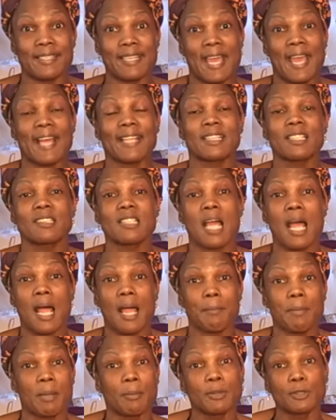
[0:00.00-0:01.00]
And at the
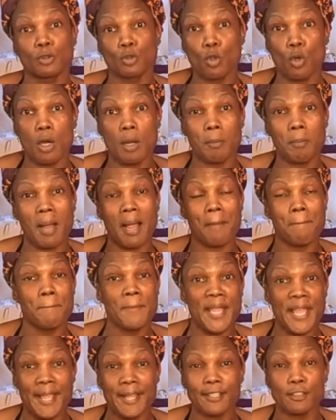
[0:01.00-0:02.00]
time, it was during my
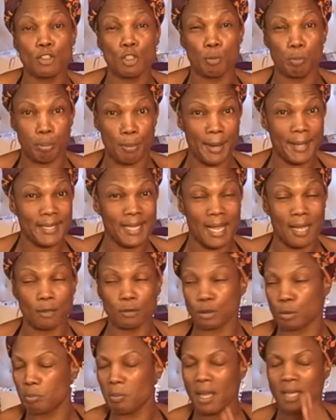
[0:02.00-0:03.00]
major
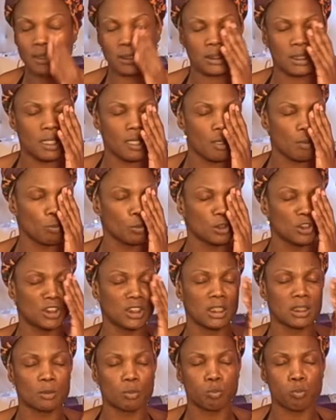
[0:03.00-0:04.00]
breakouts. My skin was
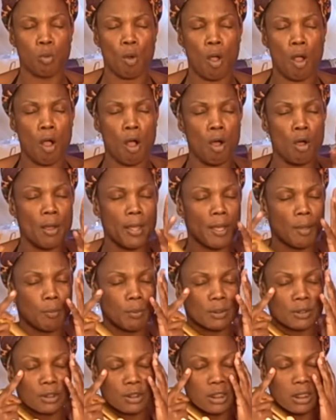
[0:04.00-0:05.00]
just raw. It
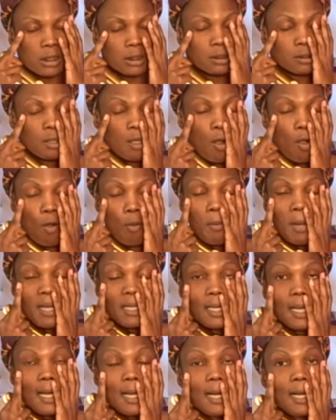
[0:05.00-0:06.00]
was just, oh my
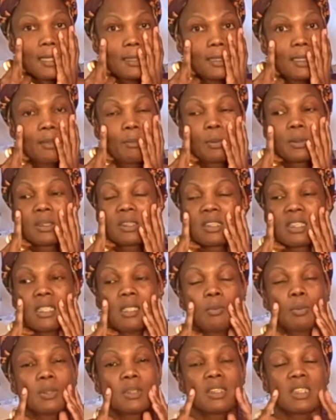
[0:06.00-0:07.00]
God. It was,
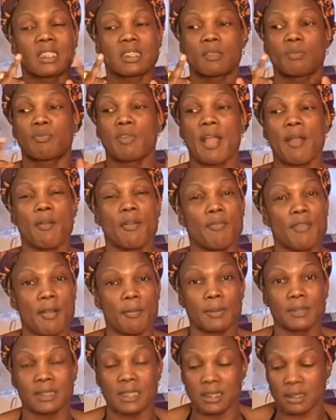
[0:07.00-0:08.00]
it was just very,
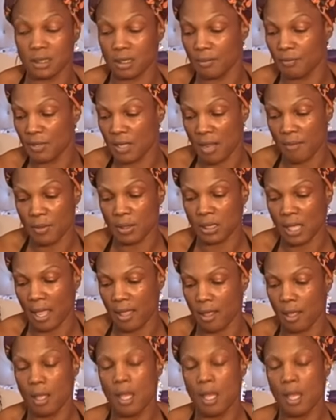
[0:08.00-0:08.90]
very sensitive and everything.